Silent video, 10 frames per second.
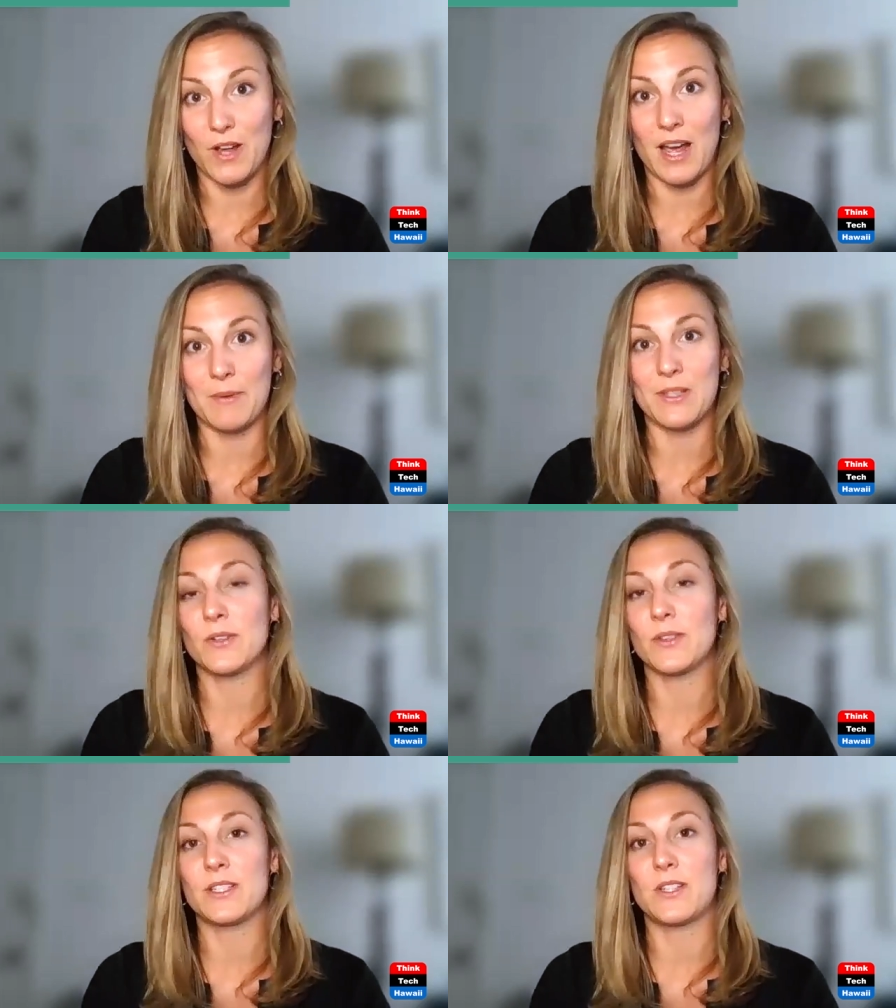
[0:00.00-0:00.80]
Uh, we
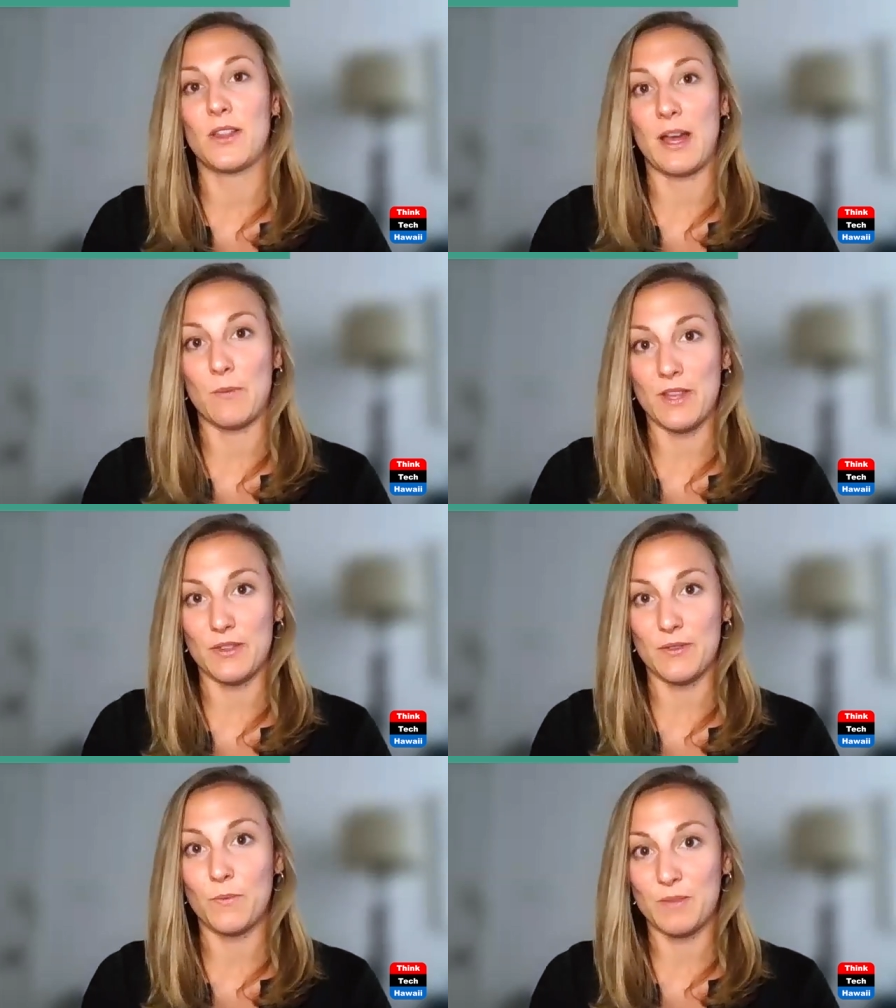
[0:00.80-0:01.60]
certainly saw that with
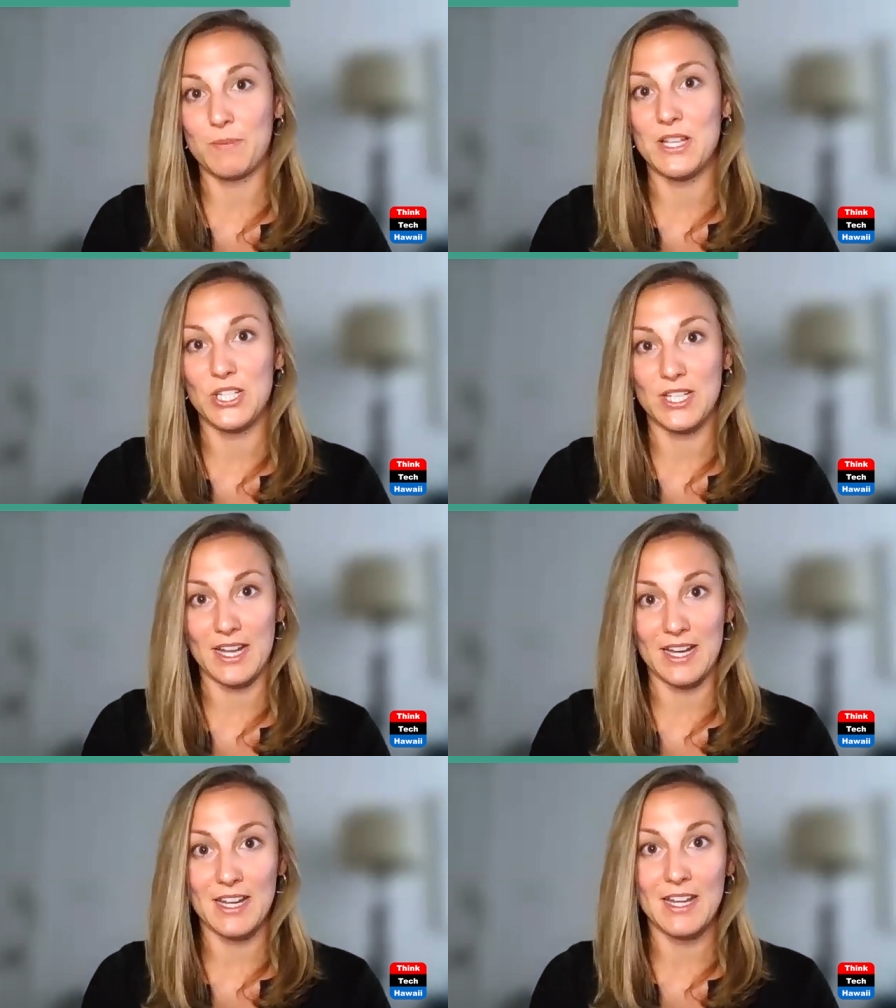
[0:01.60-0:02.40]
with
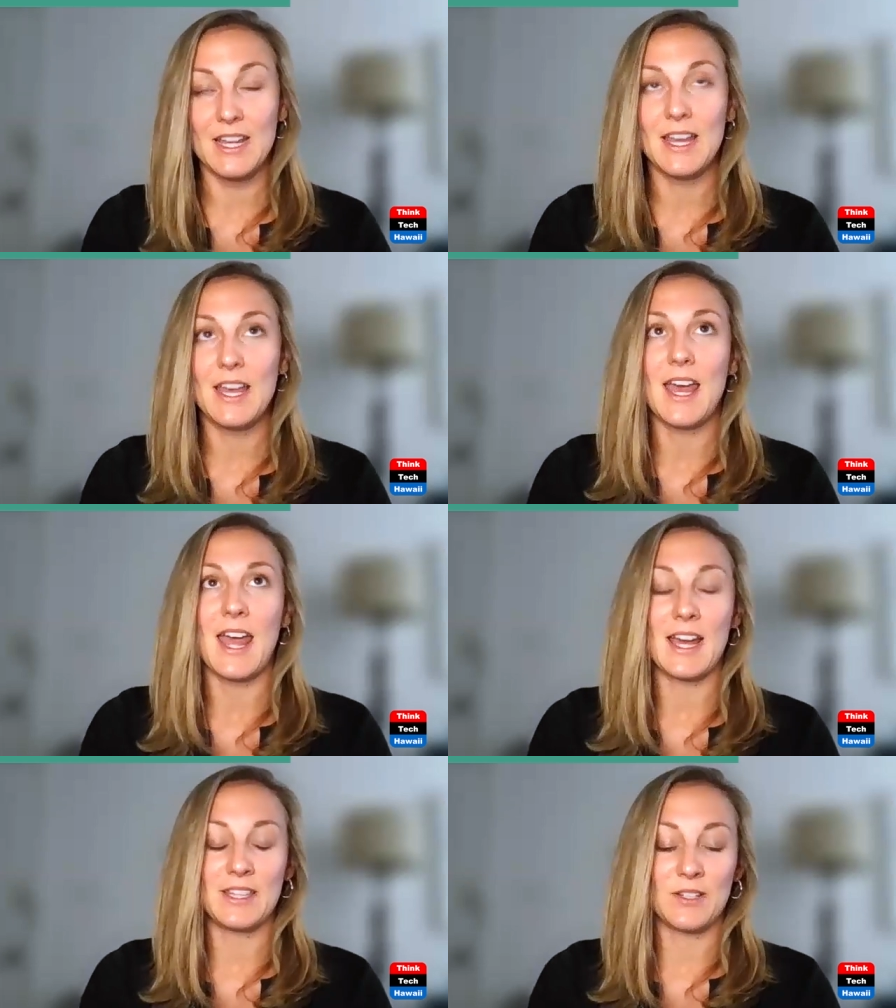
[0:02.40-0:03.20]
PG&E,
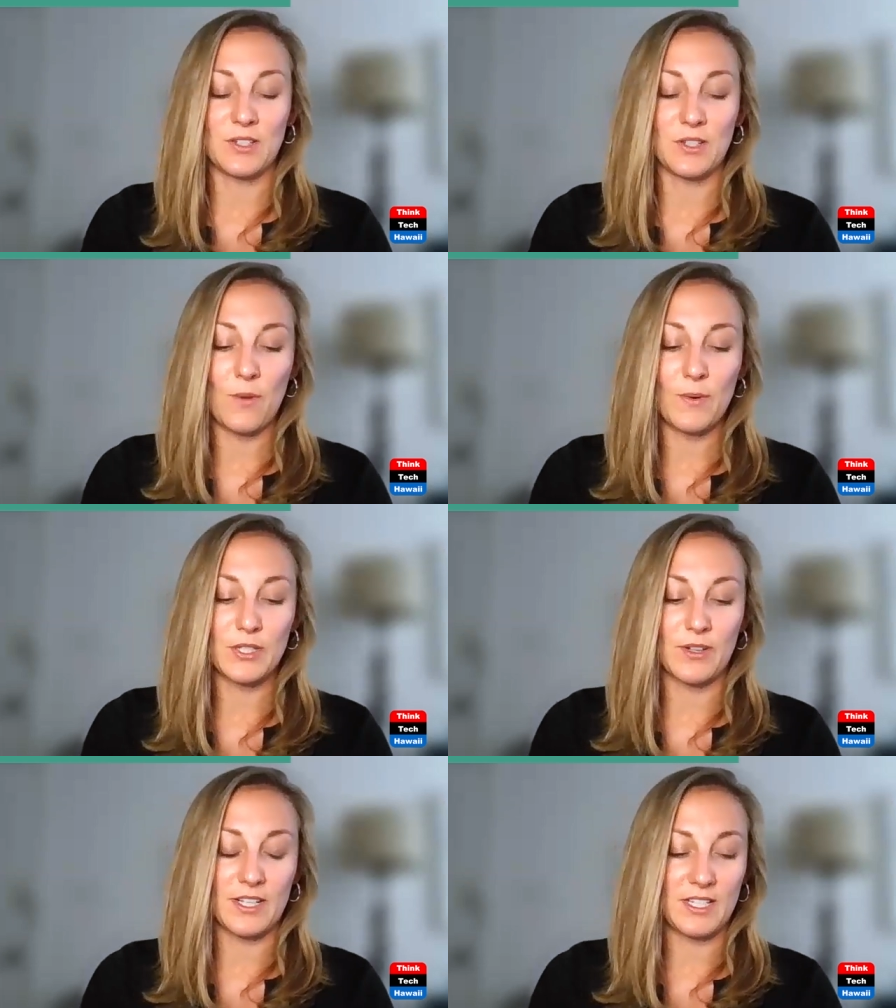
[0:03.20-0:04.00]
and there's always
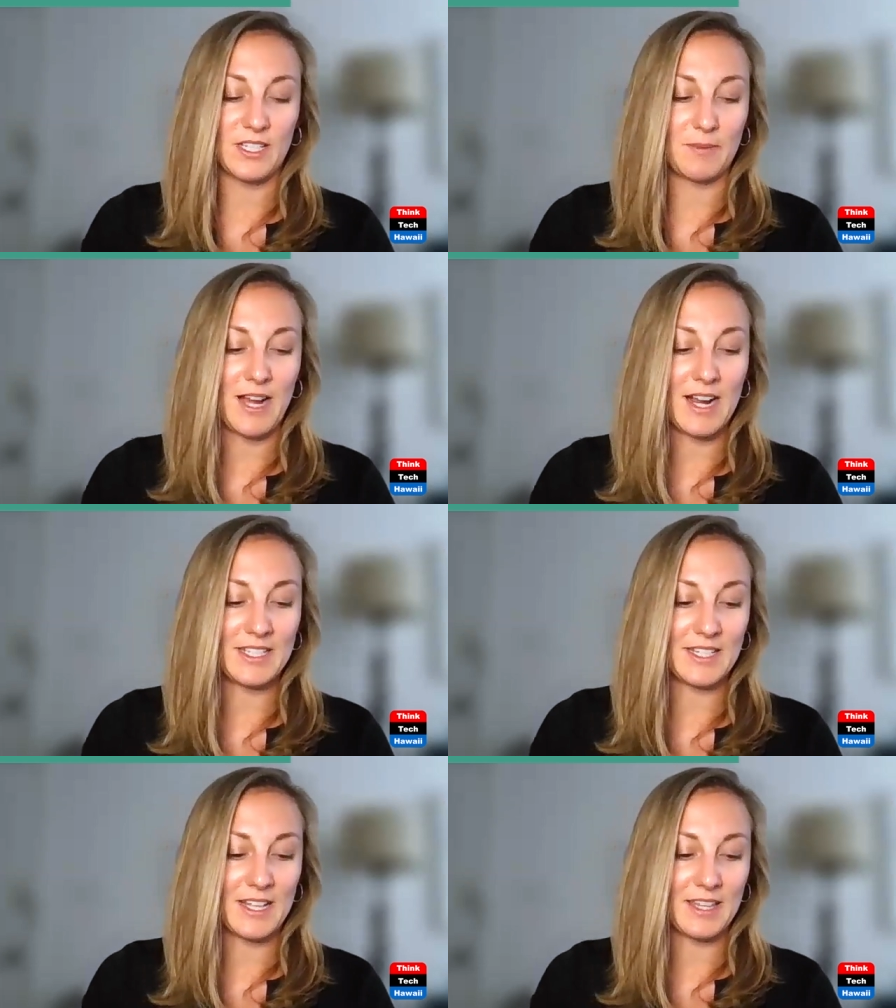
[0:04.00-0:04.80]
criticism in
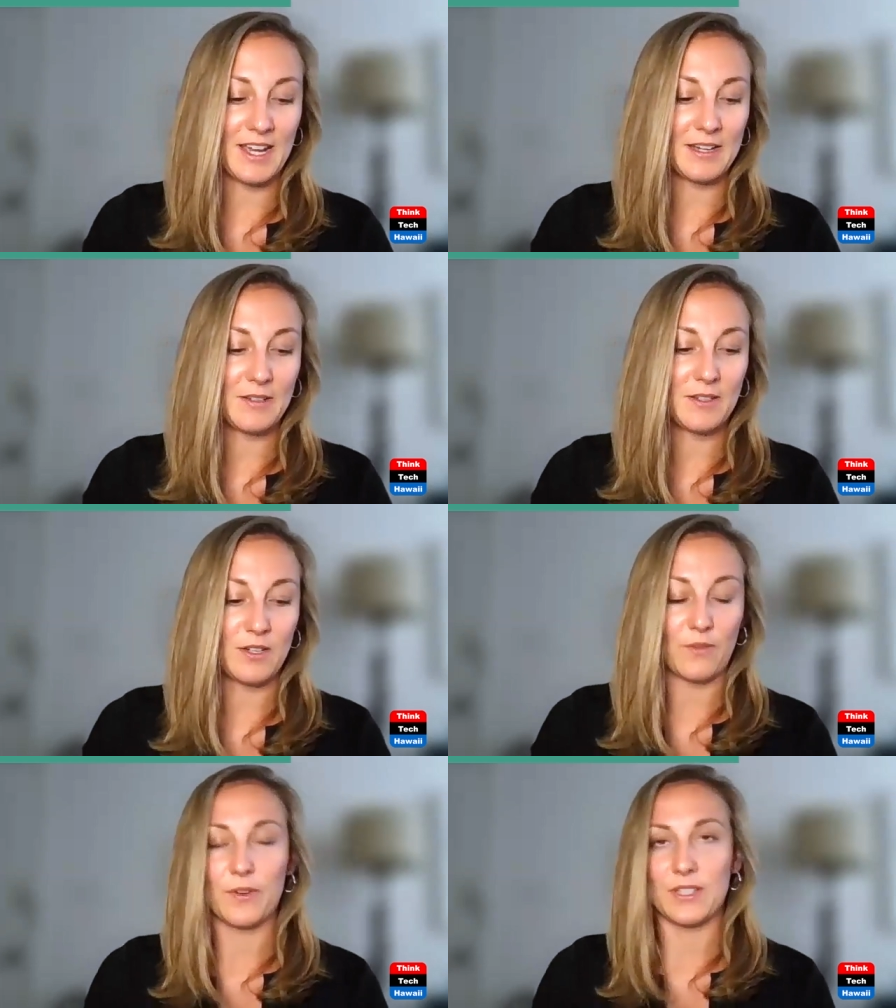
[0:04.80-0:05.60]
hindsight that you
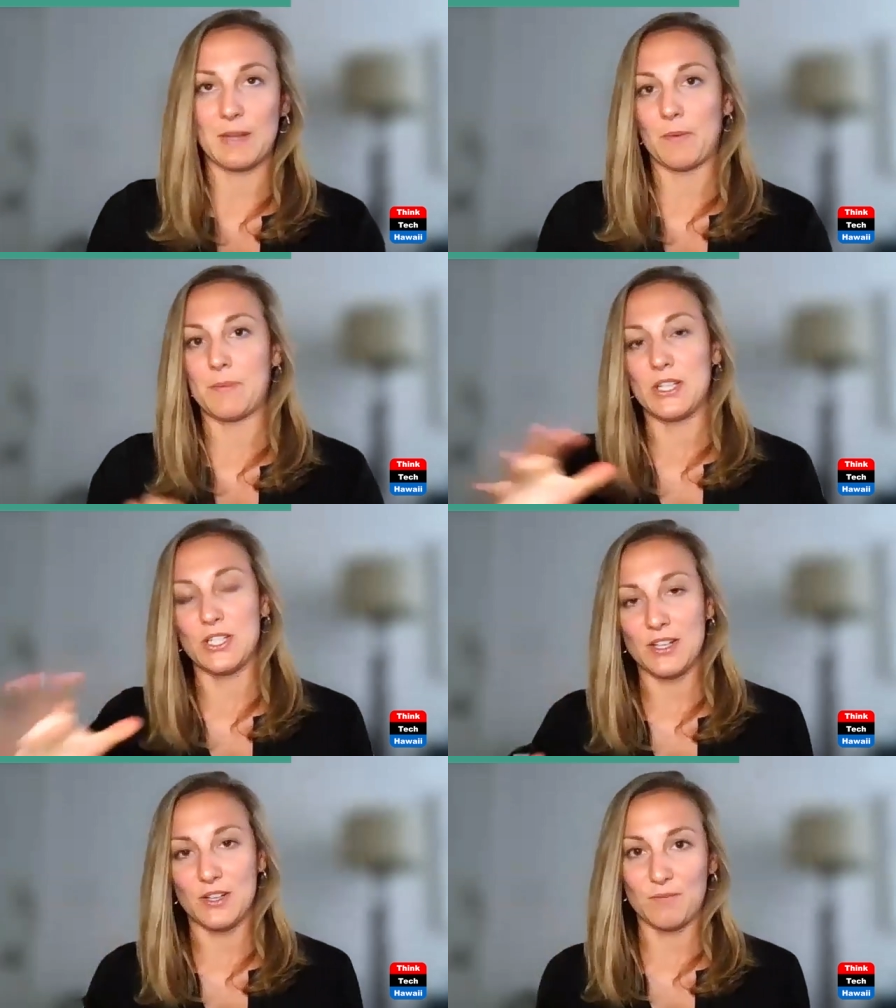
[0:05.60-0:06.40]
know, for example,
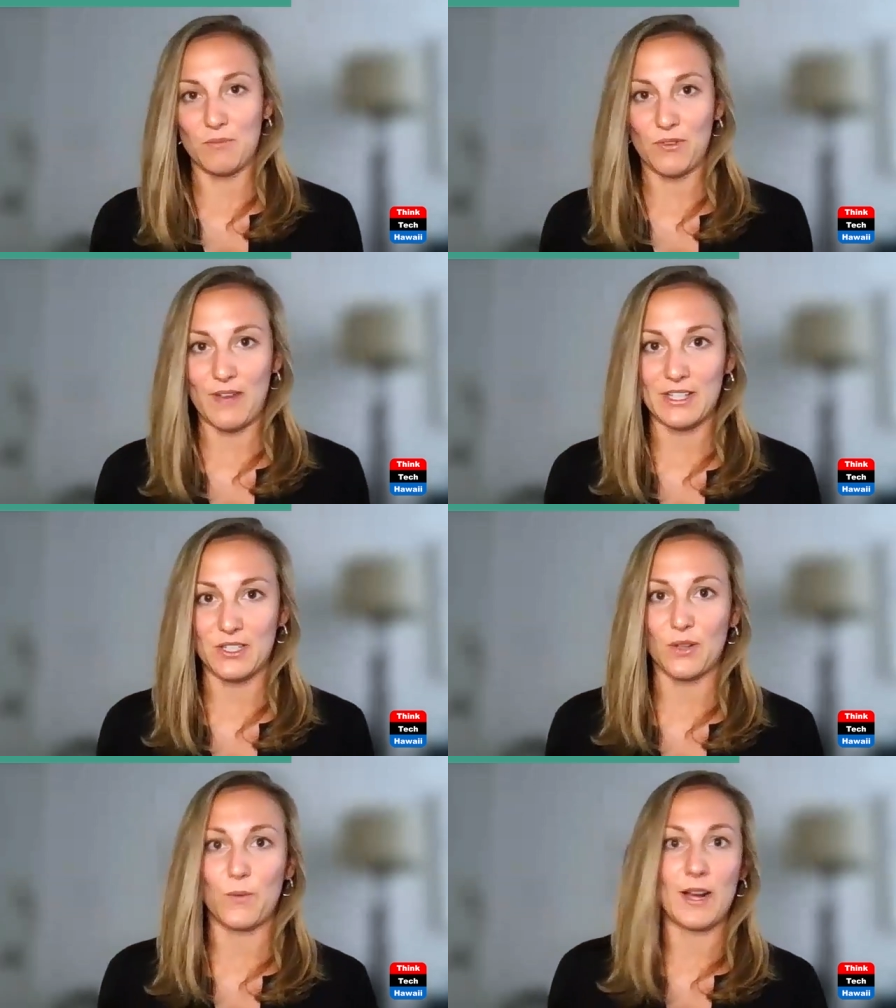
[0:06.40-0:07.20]
PG&E could have moved
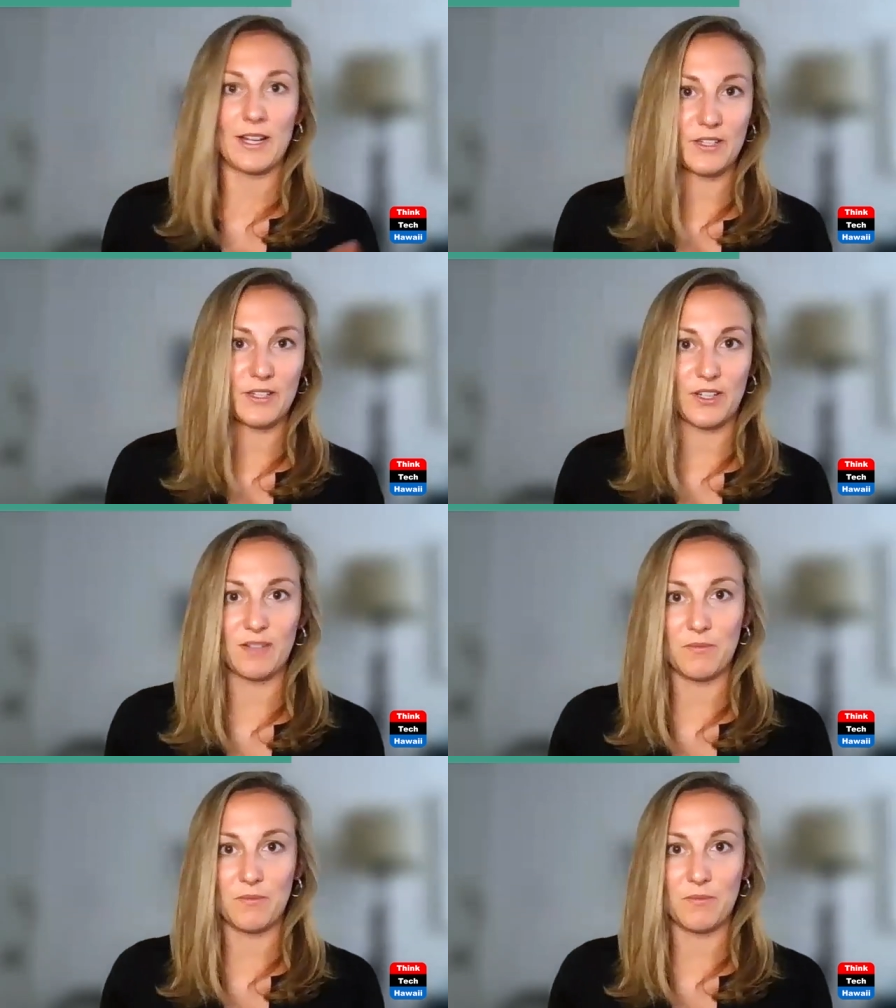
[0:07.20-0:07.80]
faster, Hawaii Electric could have